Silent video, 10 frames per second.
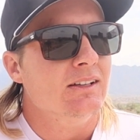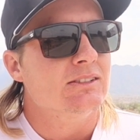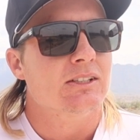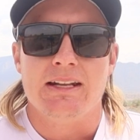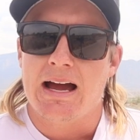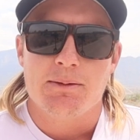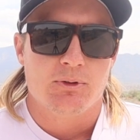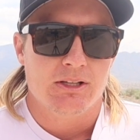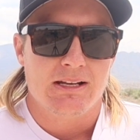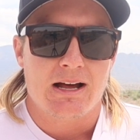So now I'm
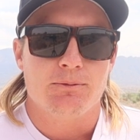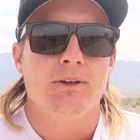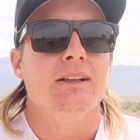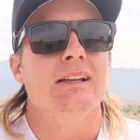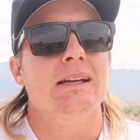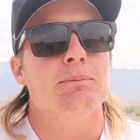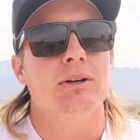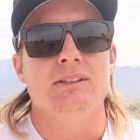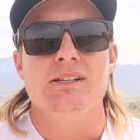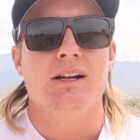really not feeling it,
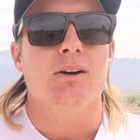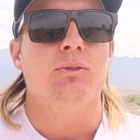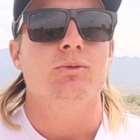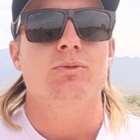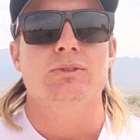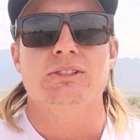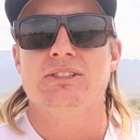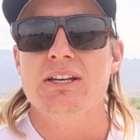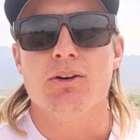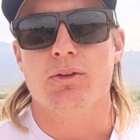but you know,
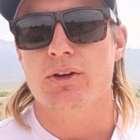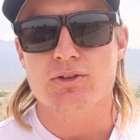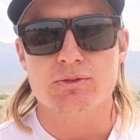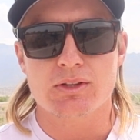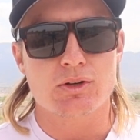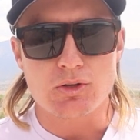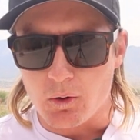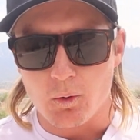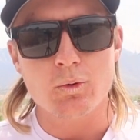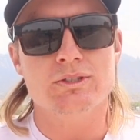still, there's
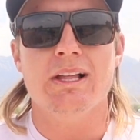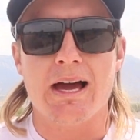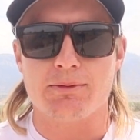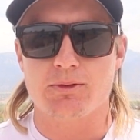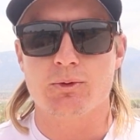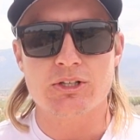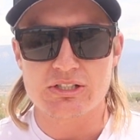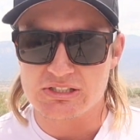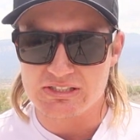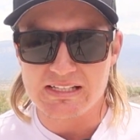holes left. We're
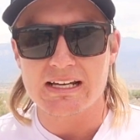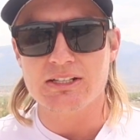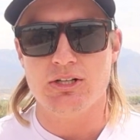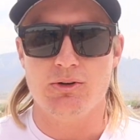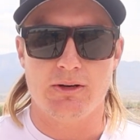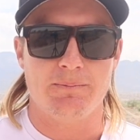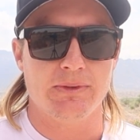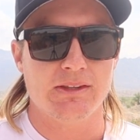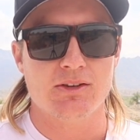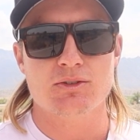just sticking to it.
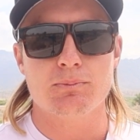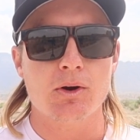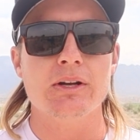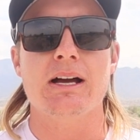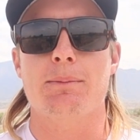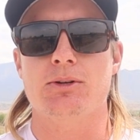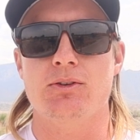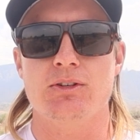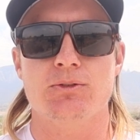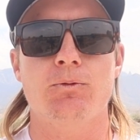There's birdie
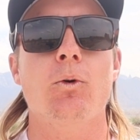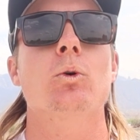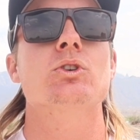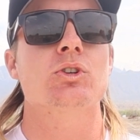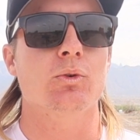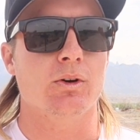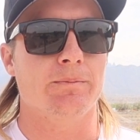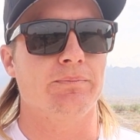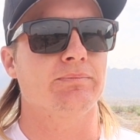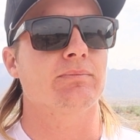opportunities for sure.
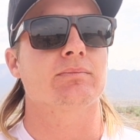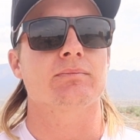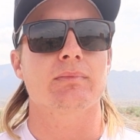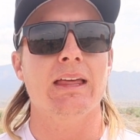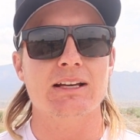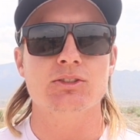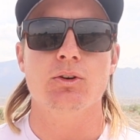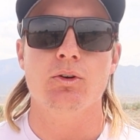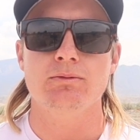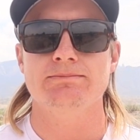Next
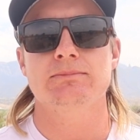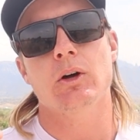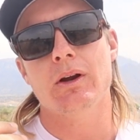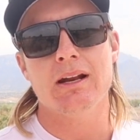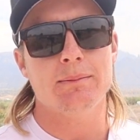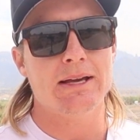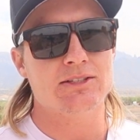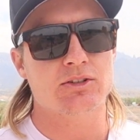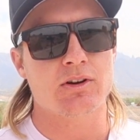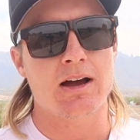hole, don't hit an
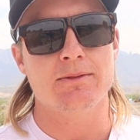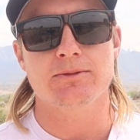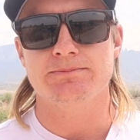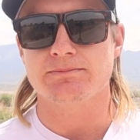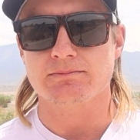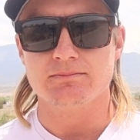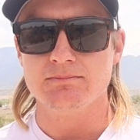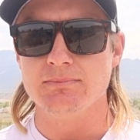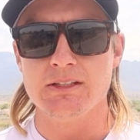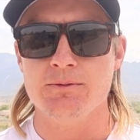amazing drive.
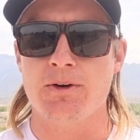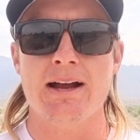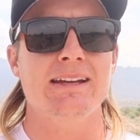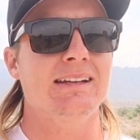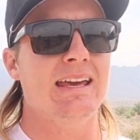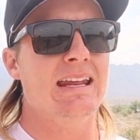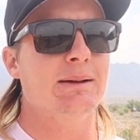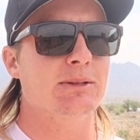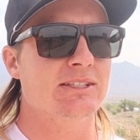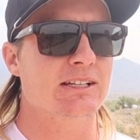Find it, hit
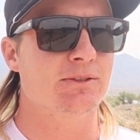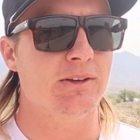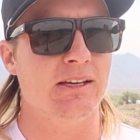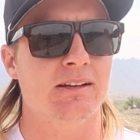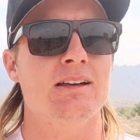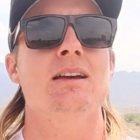up to 6 feet.